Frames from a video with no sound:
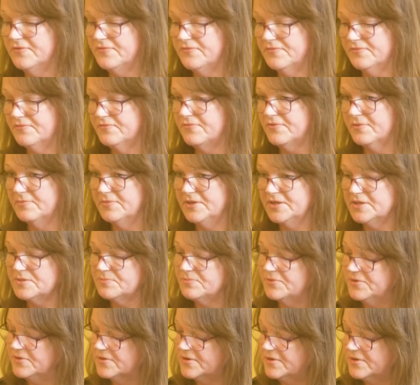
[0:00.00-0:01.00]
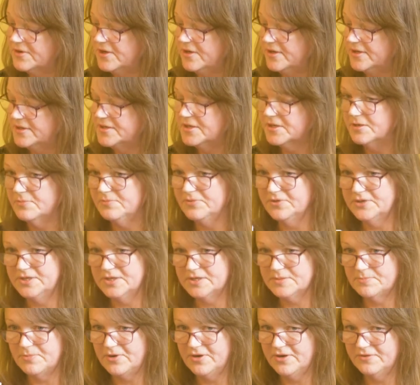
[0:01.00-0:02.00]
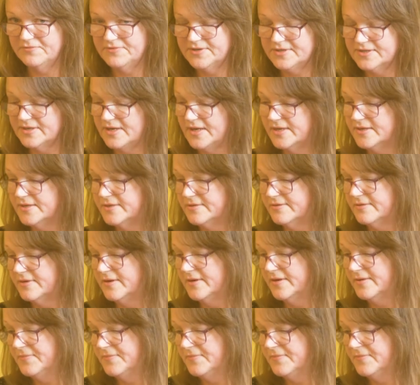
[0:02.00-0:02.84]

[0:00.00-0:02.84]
from this book, Guide to the Buddhas by Vasantara.